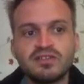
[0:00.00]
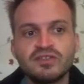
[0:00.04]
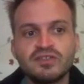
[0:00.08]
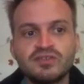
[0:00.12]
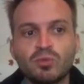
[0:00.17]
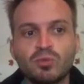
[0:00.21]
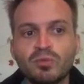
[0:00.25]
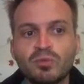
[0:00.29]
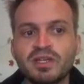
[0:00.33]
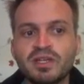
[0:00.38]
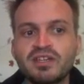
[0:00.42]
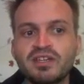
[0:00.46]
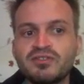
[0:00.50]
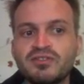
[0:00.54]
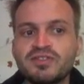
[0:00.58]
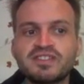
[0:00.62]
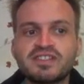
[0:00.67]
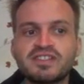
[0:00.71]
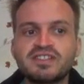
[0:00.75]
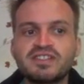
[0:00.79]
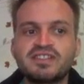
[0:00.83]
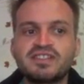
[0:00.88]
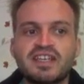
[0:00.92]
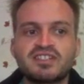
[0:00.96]
So what we can
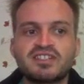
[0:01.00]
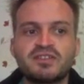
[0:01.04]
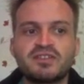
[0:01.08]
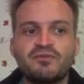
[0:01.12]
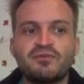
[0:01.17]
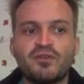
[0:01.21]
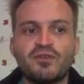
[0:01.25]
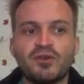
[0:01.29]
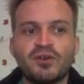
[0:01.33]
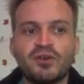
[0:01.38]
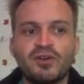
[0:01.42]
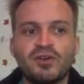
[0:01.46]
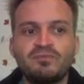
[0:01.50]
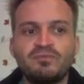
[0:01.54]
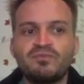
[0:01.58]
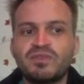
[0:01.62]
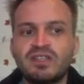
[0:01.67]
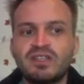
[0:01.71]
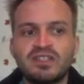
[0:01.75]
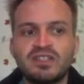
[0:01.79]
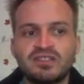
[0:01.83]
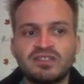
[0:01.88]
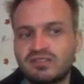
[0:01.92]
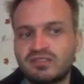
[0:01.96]
use this section for
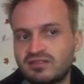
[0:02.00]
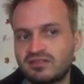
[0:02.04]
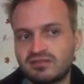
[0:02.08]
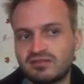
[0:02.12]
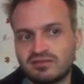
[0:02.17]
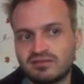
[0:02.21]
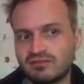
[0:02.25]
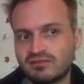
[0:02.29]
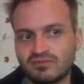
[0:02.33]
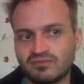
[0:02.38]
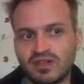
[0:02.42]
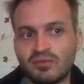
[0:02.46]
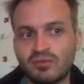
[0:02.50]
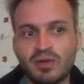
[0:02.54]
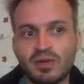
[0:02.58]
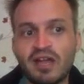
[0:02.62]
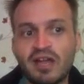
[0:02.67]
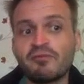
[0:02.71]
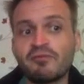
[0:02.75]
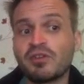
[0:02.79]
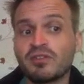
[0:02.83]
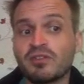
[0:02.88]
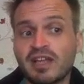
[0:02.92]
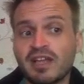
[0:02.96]
is, well,
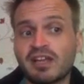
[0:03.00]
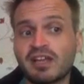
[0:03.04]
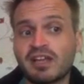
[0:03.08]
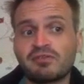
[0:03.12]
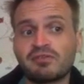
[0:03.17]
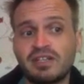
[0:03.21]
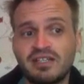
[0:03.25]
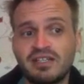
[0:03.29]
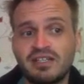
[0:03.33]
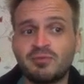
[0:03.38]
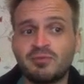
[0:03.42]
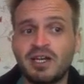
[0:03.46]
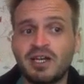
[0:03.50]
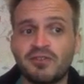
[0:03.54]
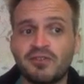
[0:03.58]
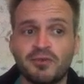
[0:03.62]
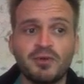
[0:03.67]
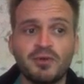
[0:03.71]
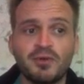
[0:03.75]
whatever you like really, whatever